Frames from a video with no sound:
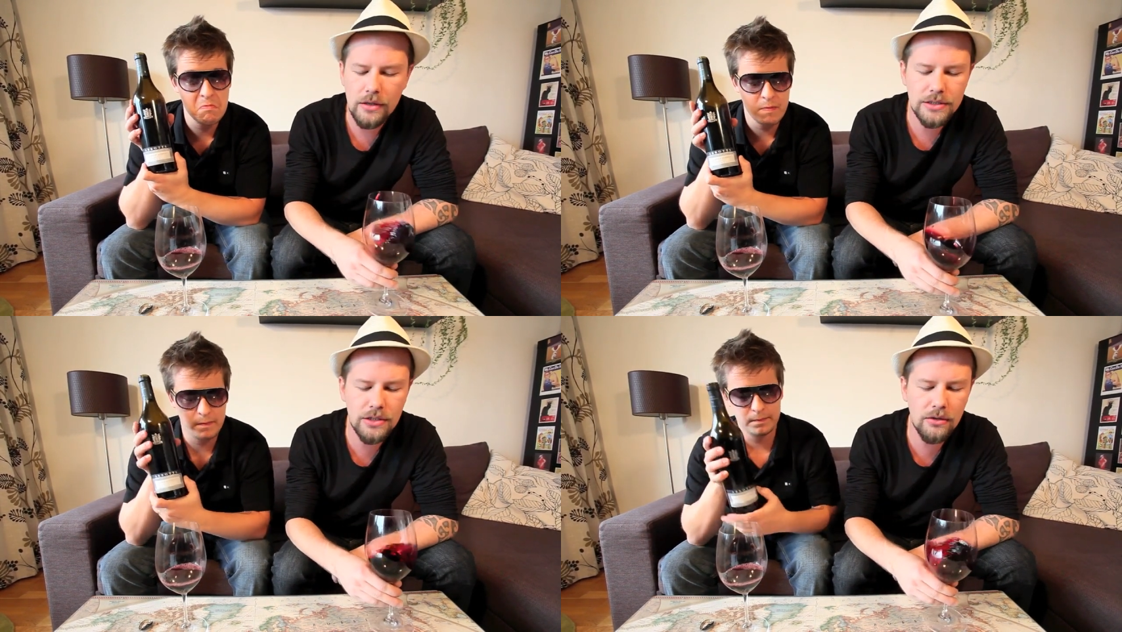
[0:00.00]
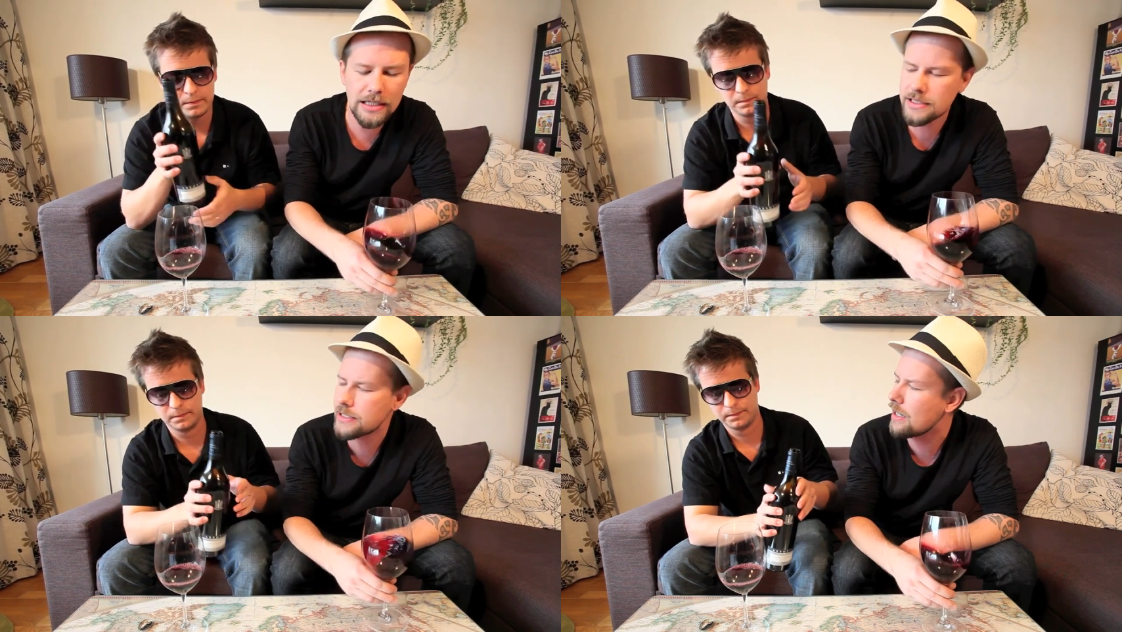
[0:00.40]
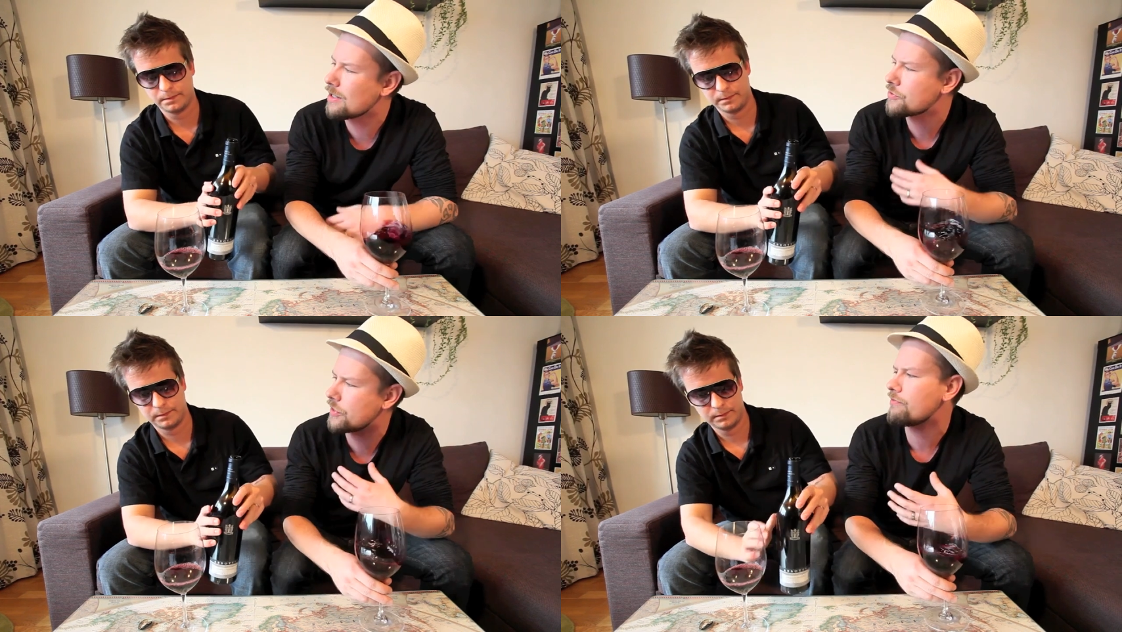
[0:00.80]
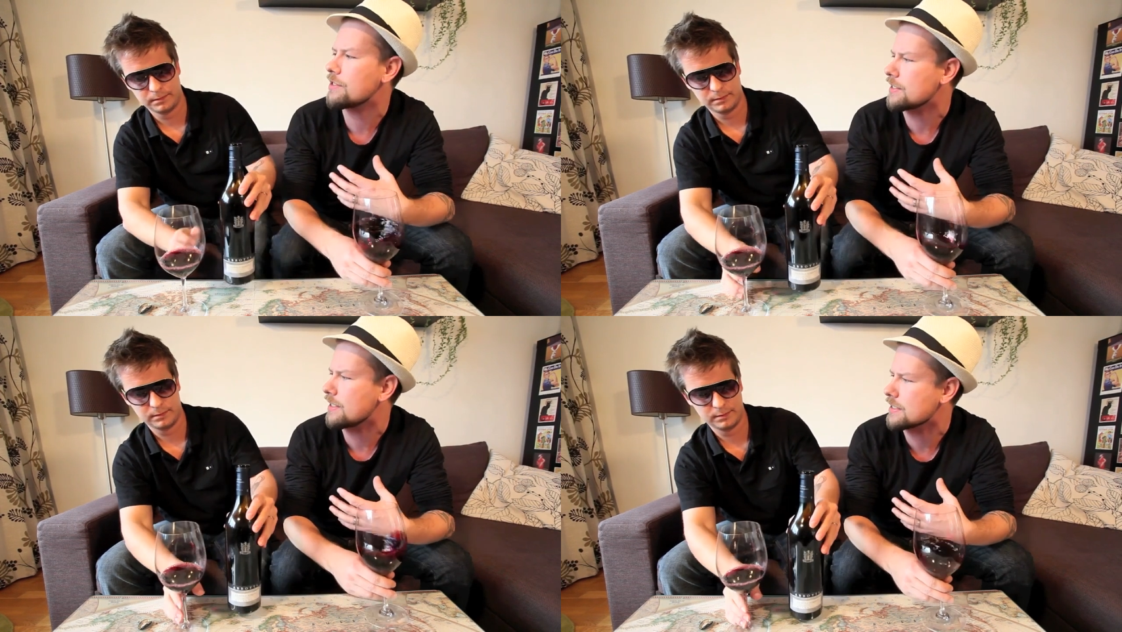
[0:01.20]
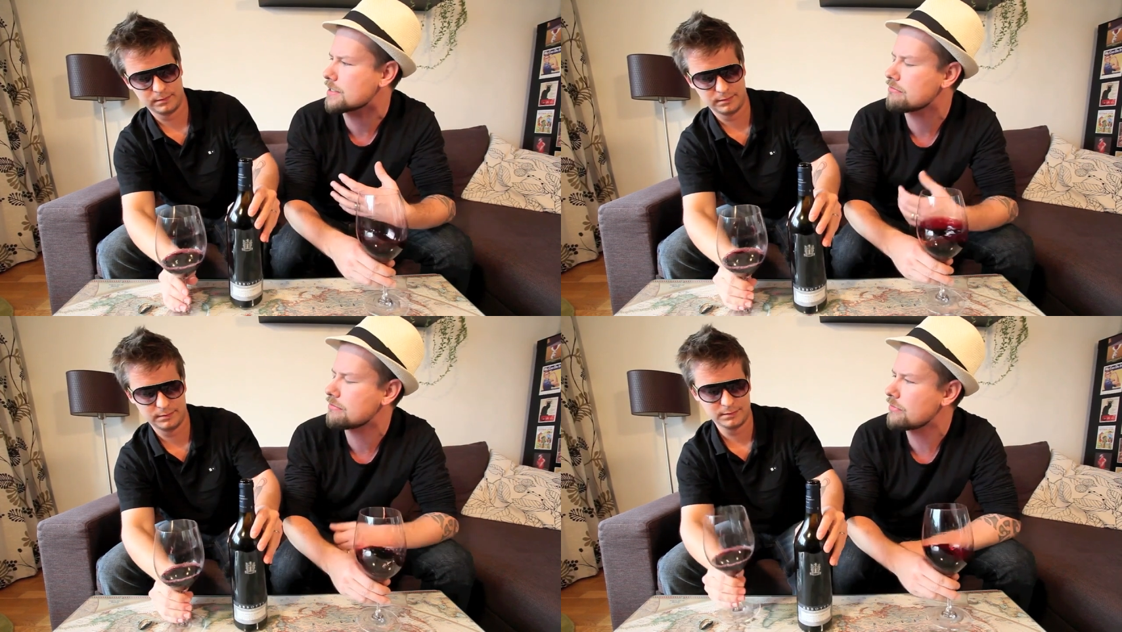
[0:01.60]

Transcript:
Speaker 1: So let's see how serious it is.